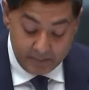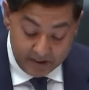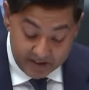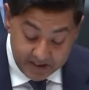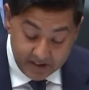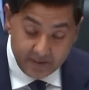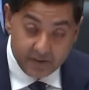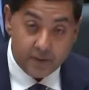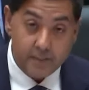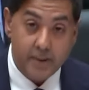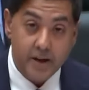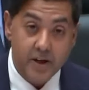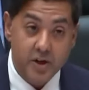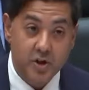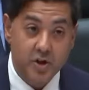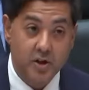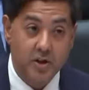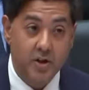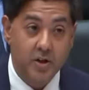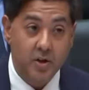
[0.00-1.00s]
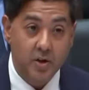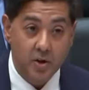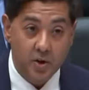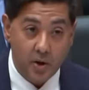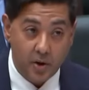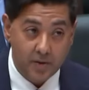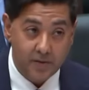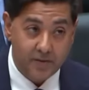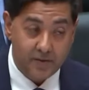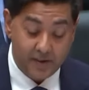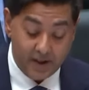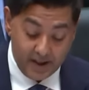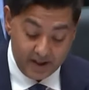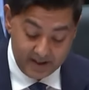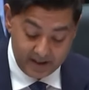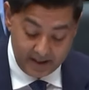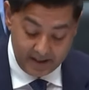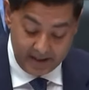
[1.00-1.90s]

misinformation, conflict,